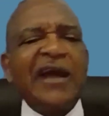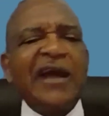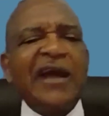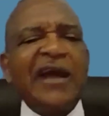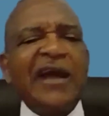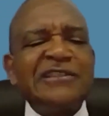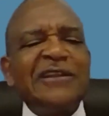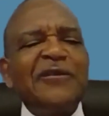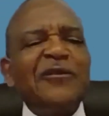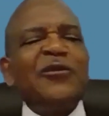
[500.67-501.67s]

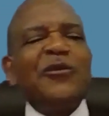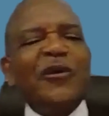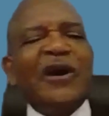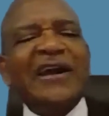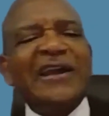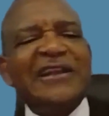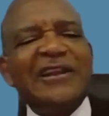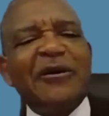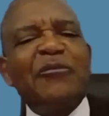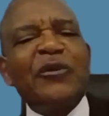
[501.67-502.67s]
oxygen, you are ending
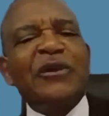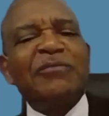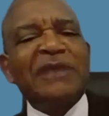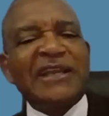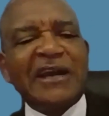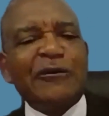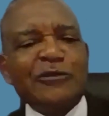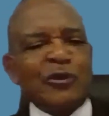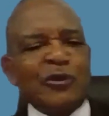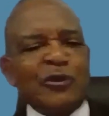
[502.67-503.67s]
up with medical
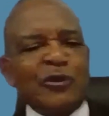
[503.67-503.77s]
ozone.